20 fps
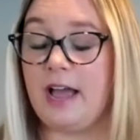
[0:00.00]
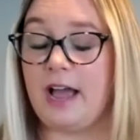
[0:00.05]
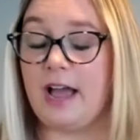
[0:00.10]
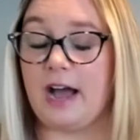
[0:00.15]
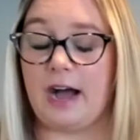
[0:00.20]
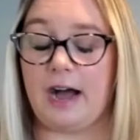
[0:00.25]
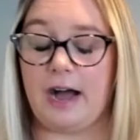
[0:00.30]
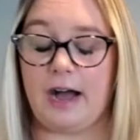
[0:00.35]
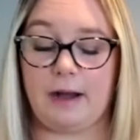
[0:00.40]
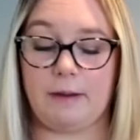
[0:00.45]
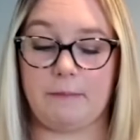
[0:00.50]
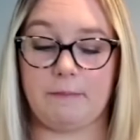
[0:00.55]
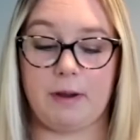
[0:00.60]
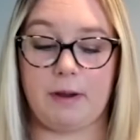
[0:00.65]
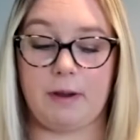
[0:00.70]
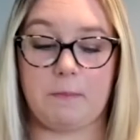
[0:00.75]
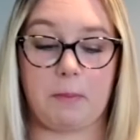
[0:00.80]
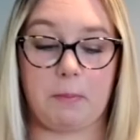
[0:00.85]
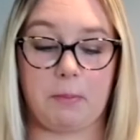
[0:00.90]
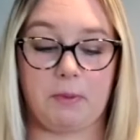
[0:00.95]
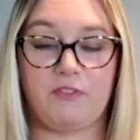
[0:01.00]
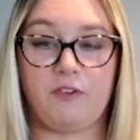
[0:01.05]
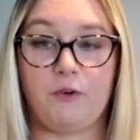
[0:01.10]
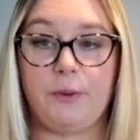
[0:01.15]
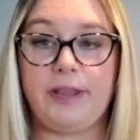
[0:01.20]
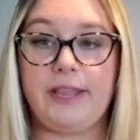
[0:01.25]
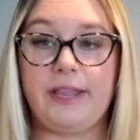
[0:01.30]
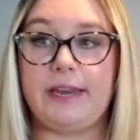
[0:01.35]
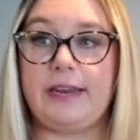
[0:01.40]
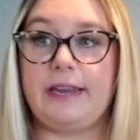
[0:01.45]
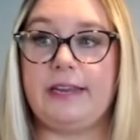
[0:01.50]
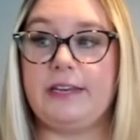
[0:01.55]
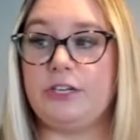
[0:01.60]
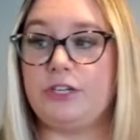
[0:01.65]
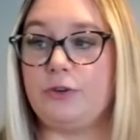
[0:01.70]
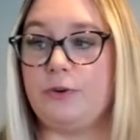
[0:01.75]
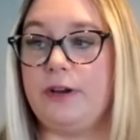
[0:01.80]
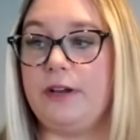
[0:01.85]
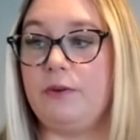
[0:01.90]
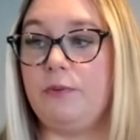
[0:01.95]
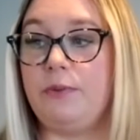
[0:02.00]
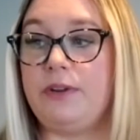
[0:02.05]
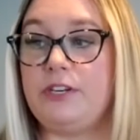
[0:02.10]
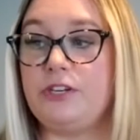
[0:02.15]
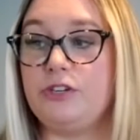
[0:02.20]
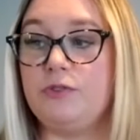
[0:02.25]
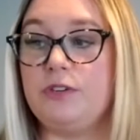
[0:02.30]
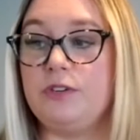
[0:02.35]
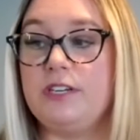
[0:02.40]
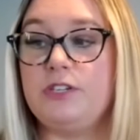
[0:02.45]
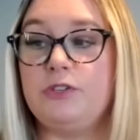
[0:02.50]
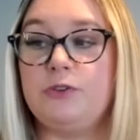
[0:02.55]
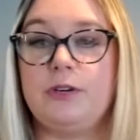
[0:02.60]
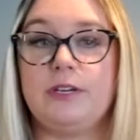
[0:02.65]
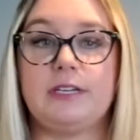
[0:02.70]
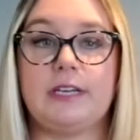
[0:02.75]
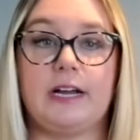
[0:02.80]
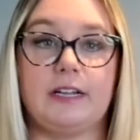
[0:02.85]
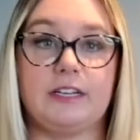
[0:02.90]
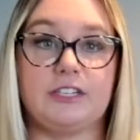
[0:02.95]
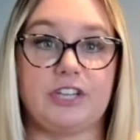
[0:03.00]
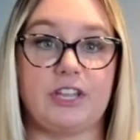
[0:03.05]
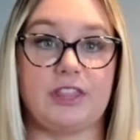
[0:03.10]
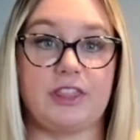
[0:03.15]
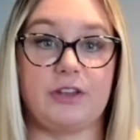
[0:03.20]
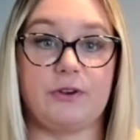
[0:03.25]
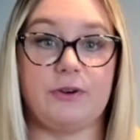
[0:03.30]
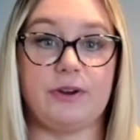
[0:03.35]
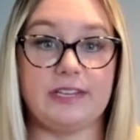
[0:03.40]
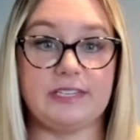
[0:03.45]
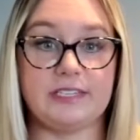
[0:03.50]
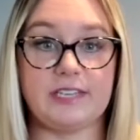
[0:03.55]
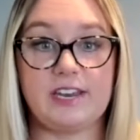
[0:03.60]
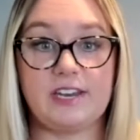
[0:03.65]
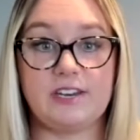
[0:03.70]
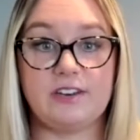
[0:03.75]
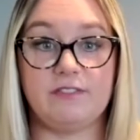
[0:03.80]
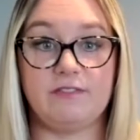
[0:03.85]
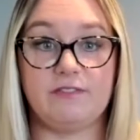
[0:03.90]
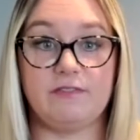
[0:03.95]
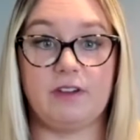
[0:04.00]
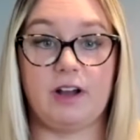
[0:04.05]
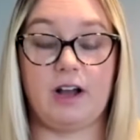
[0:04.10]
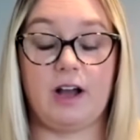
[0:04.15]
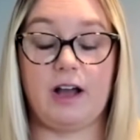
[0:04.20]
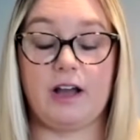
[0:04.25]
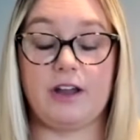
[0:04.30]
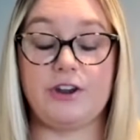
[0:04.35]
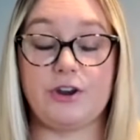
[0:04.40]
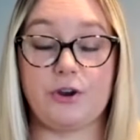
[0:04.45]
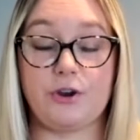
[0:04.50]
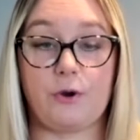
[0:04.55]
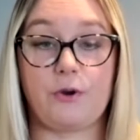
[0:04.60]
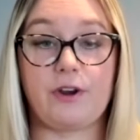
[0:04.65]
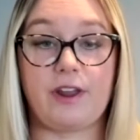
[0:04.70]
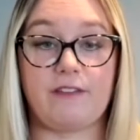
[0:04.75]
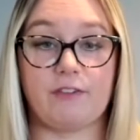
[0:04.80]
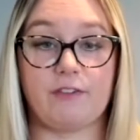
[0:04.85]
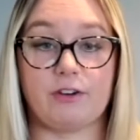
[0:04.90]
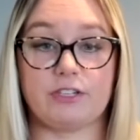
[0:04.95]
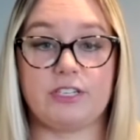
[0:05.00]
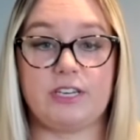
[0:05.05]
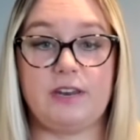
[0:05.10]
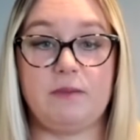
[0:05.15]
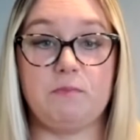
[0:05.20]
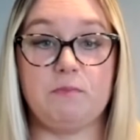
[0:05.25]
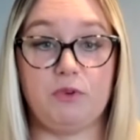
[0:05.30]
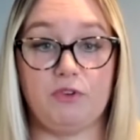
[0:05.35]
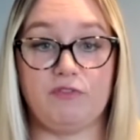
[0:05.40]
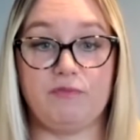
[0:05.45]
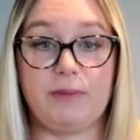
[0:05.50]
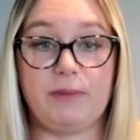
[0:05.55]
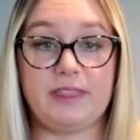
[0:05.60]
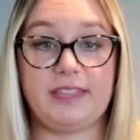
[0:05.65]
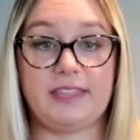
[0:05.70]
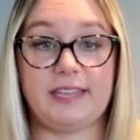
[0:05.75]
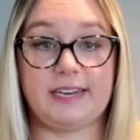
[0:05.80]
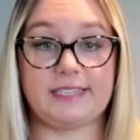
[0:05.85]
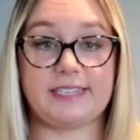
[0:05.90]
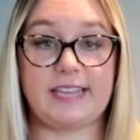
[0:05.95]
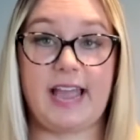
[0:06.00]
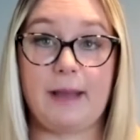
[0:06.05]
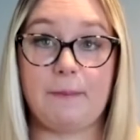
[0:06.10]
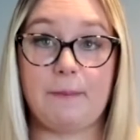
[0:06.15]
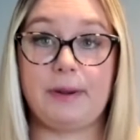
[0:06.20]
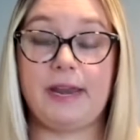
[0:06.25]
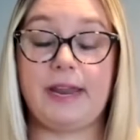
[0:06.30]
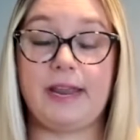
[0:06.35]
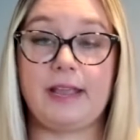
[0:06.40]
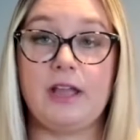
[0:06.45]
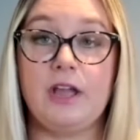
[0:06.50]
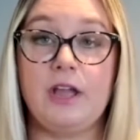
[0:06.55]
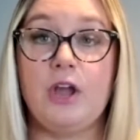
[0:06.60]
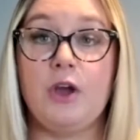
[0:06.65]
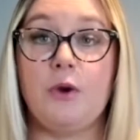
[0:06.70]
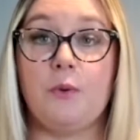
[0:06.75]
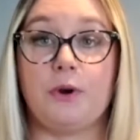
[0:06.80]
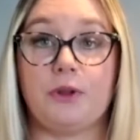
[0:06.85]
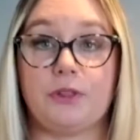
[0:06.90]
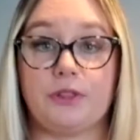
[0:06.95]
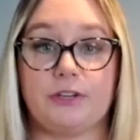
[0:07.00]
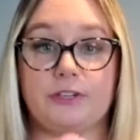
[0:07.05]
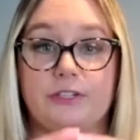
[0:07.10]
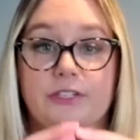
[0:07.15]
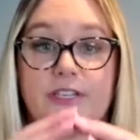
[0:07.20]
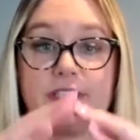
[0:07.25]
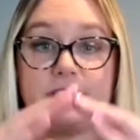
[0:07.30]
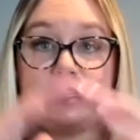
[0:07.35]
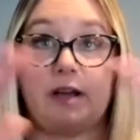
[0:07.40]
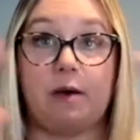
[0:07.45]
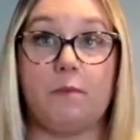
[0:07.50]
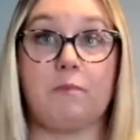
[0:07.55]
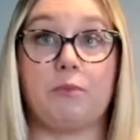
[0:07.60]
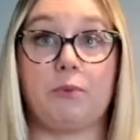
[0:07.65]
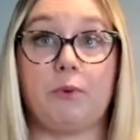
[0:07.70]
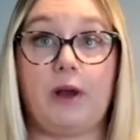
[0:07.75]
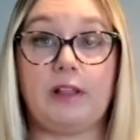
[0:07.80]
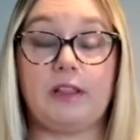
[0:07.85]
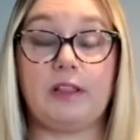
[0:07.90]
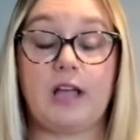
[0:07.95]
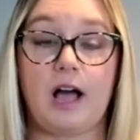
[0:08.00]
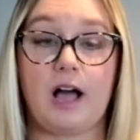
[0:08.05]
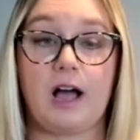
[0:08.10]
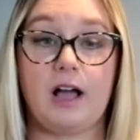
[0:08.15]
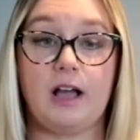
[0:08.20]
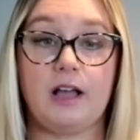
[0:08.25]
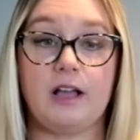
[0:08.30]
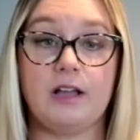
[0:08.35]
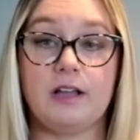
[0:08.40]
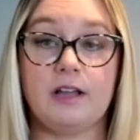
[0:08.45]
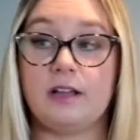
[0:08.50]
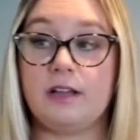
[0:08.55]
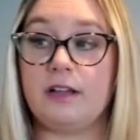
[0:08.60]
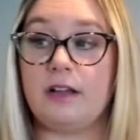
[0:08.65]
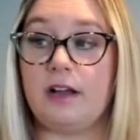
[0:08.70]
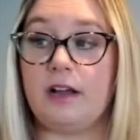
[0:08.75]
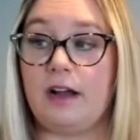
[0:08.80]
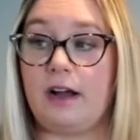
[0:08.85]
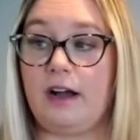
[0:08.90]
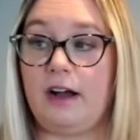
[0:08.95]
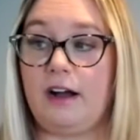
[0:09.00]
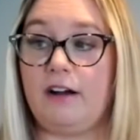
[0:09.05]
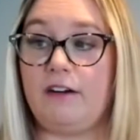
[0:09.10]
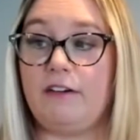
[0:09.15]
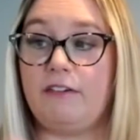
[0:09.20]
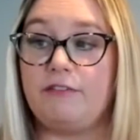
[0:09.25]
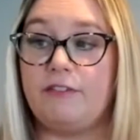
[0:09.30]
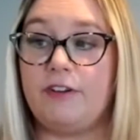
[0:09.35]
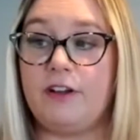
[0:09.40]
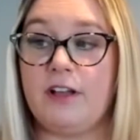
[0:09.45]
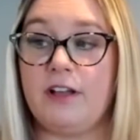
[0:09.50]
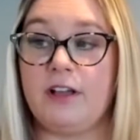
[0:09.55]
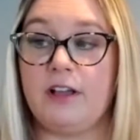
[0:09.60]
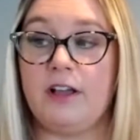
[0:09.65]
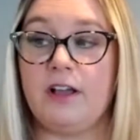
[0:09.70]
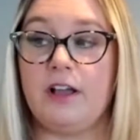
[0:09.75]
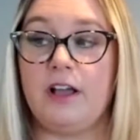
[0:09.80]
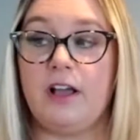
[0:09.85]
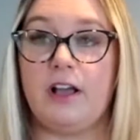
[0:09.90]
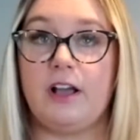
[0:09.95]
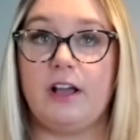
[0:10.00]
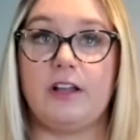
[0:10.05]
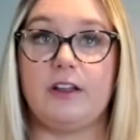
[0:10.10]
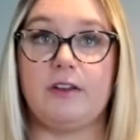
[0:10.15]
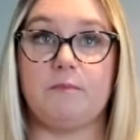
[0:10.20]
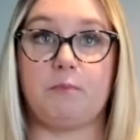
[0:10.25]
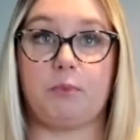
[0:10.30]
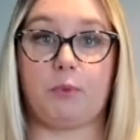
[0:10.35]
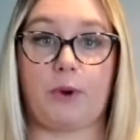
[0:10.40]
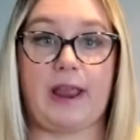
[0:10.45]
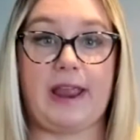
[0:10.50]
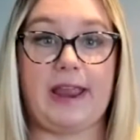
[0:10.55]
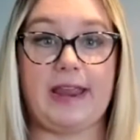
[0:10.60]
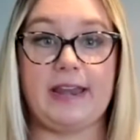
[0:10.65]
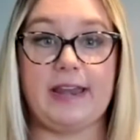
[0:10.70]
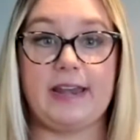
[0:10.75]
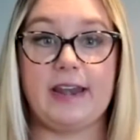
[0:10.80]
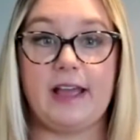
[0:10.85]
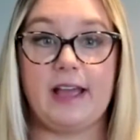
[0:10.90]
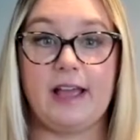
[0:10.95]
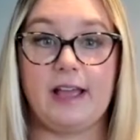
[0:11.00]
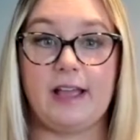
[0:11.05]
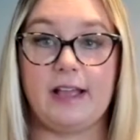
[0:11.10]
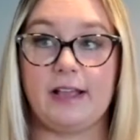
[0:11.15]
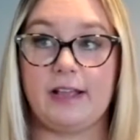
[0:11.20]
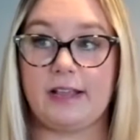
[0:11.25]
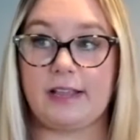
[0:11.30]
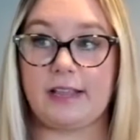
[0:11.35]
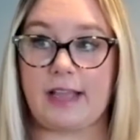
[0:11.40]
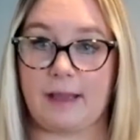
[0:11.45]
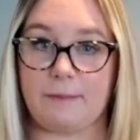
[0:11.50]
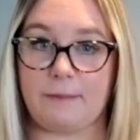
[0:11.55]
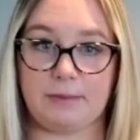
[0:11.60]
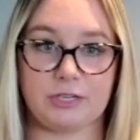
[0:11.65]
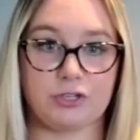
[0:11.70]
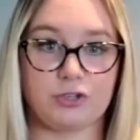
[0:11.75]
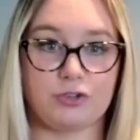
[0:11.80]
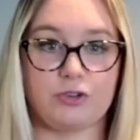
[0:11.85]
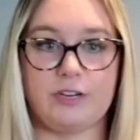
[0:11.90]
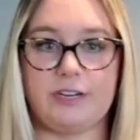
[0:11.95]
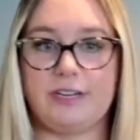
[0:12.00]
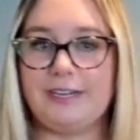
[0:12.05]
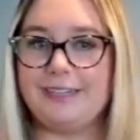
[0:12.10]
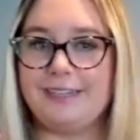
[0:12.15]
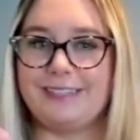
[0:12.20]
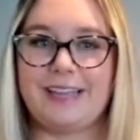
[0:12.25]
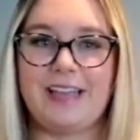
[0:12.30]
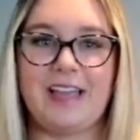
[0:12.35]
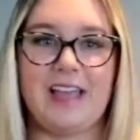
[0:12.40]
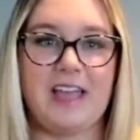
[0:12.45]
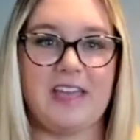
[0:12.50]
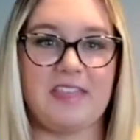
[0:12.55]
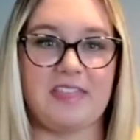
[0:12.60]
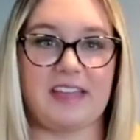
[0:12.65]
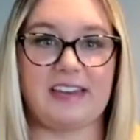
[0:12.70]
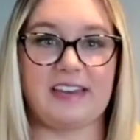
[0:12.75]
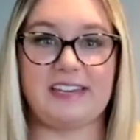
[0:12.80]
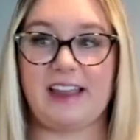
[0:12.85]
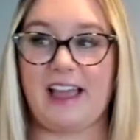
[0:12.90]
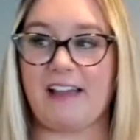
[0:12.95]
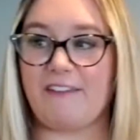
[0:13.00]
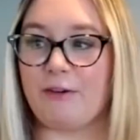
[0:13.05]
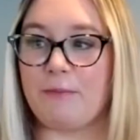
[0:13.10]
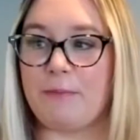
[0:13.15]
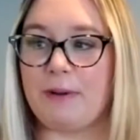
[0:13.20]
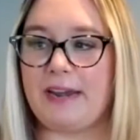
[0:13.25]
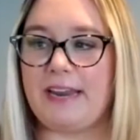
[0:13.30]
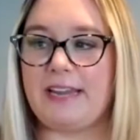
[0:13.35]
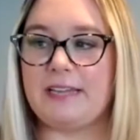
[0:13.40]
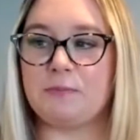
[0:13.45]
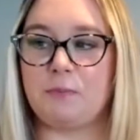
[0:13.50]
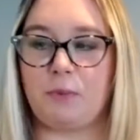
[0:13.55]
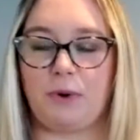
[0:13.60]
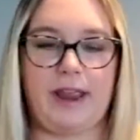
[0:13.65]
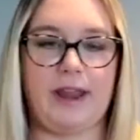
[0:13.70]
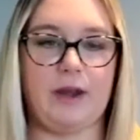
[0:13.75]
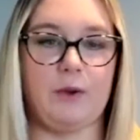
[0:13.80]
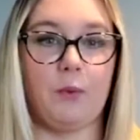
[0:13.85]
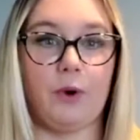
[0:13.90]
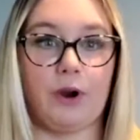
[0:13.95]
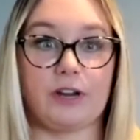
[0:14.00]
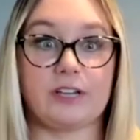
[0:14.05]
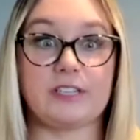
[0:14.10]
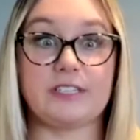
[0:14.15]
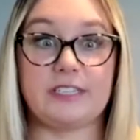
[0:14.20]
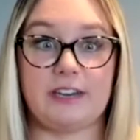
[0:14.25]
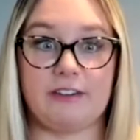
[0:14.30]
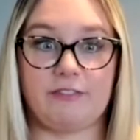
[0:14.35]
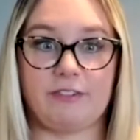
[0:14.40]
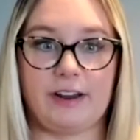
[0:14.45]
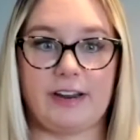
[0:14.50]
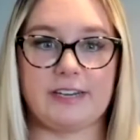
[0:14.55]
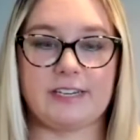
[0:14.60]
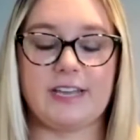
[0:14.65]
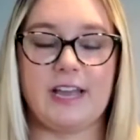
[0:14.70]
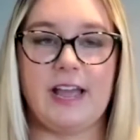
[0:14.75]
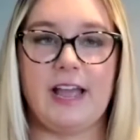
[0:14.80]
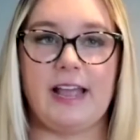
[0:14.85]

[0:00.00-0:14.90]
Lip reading: But before we get into it, we do need to acknowledge that there is a neurodiversity movement that is happening where there's this umbrella of brain chemistries that everybody's brain works different.